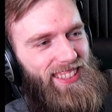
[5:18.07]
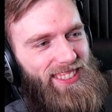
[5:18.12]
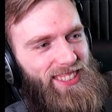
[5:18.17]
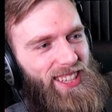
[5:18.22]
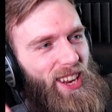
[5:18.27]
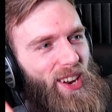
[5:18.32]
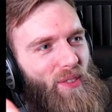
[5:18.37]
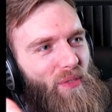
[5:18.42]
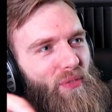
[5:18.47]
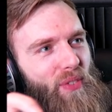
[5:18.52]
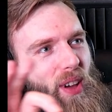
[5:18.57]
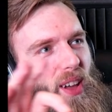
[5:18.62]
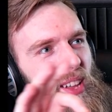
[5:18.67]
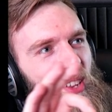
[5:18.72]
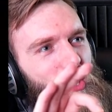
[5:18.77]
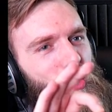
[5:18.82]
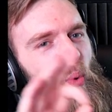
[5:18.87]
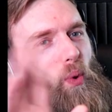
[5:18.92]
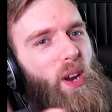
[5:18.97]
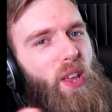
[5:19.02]
instead of
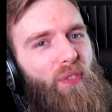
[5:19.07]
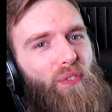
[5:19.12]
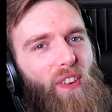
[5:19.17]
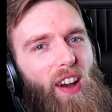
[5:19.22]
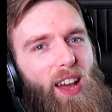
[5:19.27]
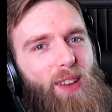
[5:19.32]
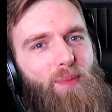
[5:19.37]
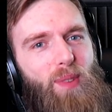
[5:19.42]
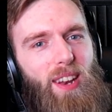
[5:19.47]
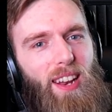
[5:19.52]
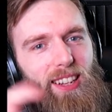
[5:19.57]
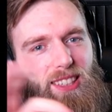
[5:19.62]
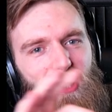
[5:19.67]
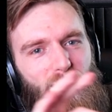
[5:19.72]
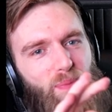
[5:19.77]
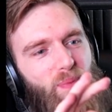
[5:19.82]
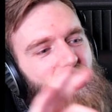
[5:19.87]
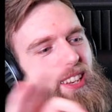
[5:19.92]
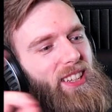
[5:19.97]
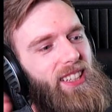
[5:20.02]
25 minutes
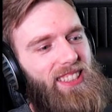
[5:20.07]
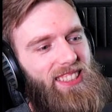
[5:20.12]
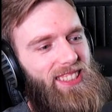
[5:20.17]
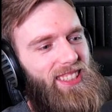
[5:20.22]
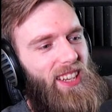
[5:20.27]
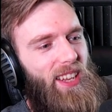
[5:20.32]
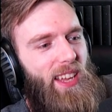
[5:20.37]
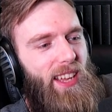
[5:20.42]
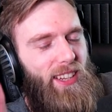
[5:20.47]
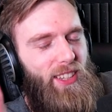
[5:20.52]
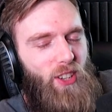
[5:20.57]
of me just